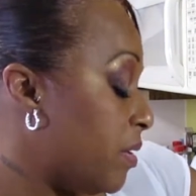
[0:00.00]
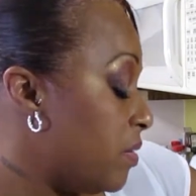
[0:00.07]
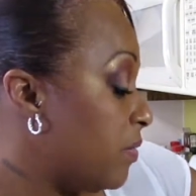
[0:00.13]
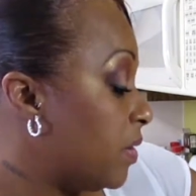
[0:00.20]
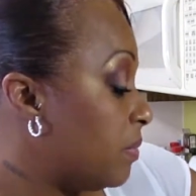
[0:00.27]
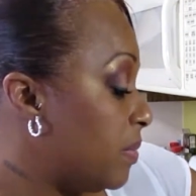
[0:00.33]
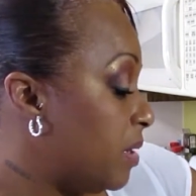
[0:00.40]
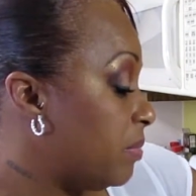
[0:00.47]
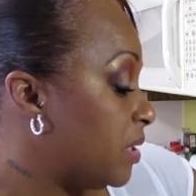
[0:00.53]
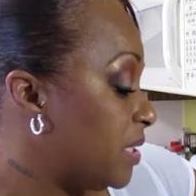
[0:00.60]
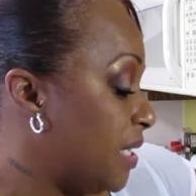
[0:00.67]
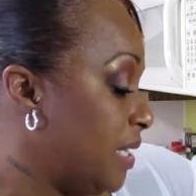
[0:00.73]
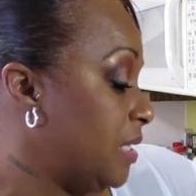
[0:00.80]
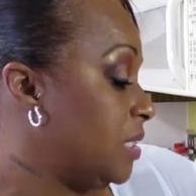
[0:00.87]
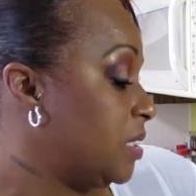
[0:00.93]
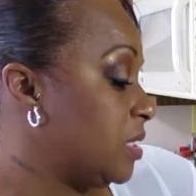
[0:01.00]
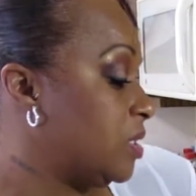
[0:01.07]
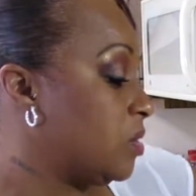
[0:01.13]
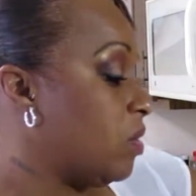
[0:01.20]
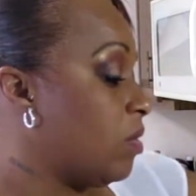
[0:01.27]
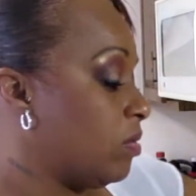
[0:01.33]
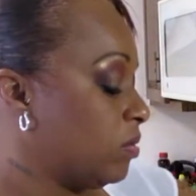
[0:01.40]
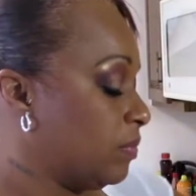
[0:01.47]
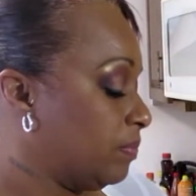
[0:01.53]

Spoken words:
You want to be able to taste the salt.